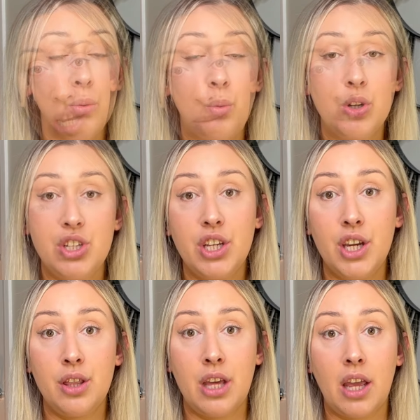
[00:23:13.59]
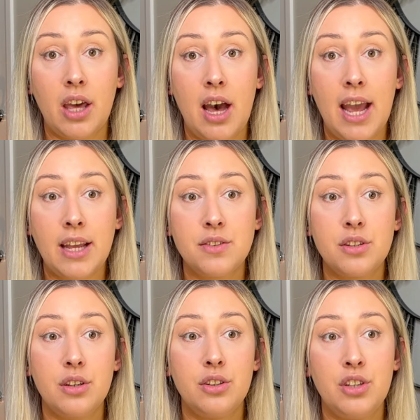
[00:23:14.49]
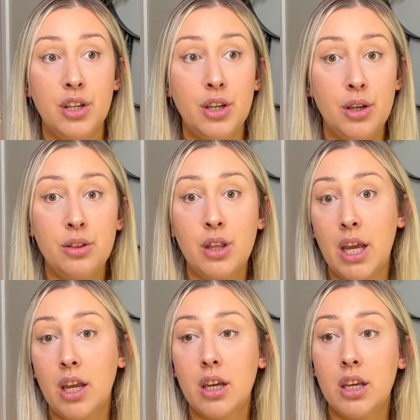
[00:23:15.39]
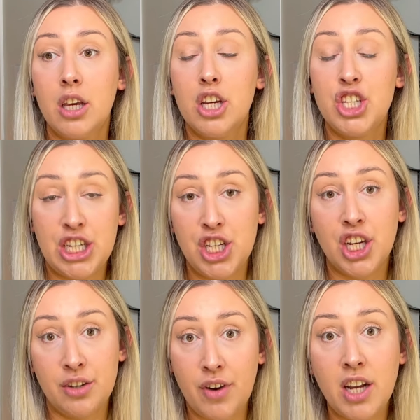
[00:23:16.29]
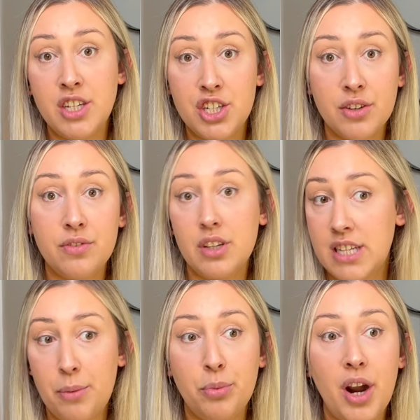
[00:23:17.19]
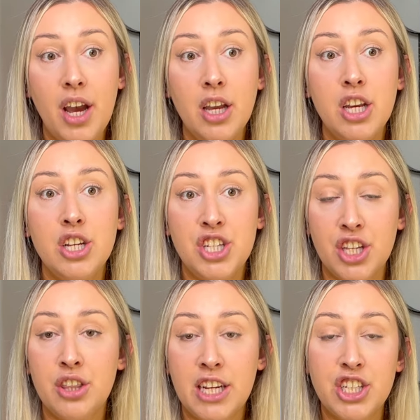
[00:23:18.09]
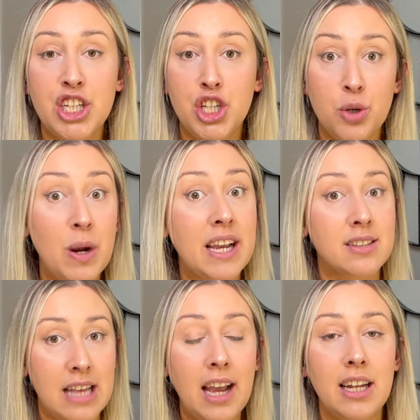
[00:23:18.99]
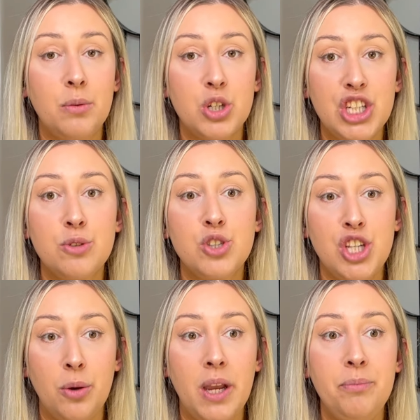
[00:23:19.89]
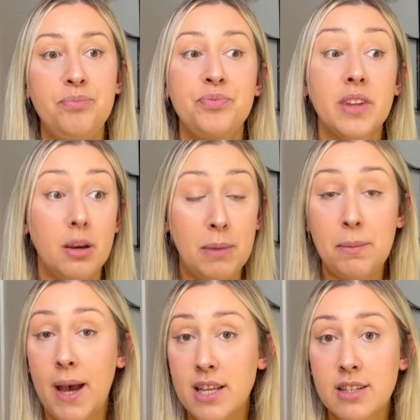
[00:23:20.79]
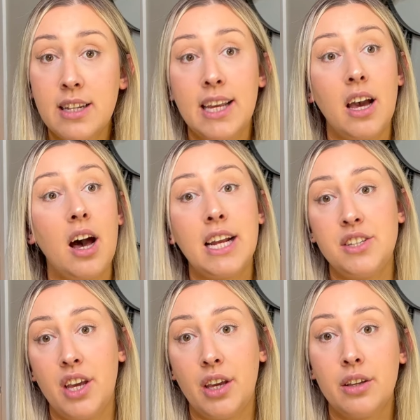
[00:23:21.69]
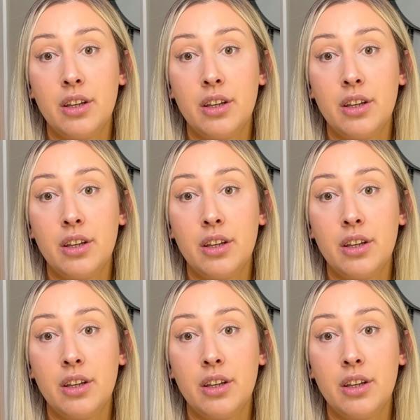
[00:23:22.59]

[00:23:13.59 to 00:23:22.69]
What do you think, guys? Do you think she took advantage of Deborah? Do you think she knew exactly what she was doing? Me personally, I do.